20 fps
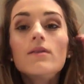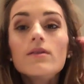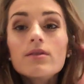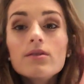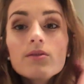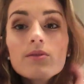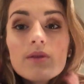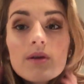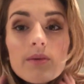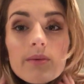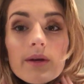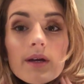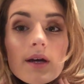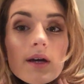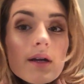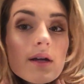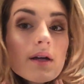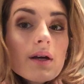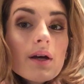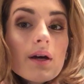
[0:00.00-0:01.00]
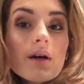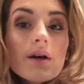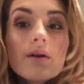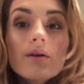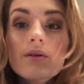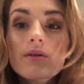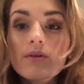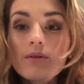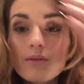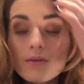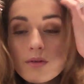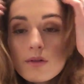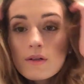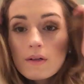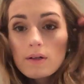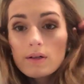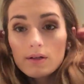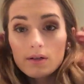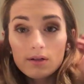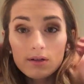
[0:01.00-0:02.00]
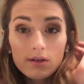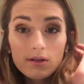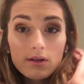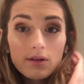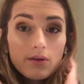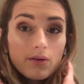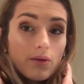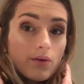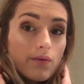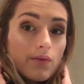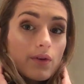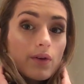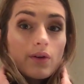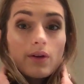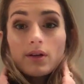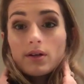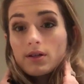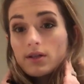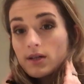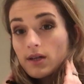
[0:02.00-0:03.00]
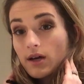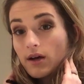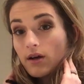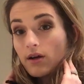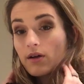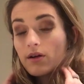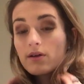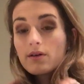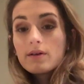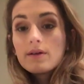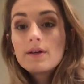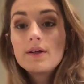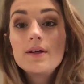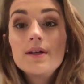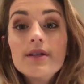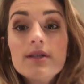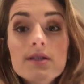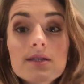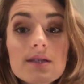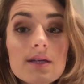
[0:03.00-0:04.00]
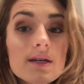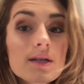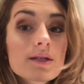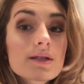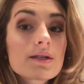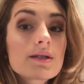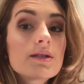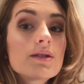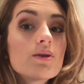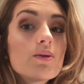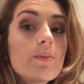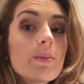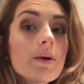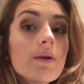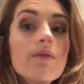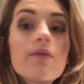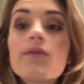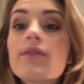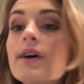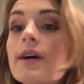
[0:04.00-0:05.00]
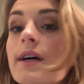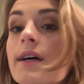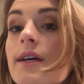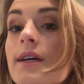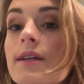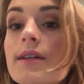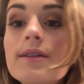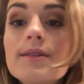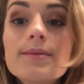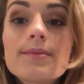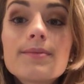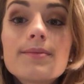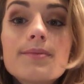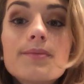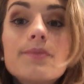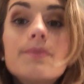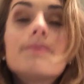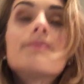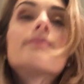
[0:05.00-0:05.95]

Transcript: So there we kind of go. I don't know if y'all can tell. It's like super fun.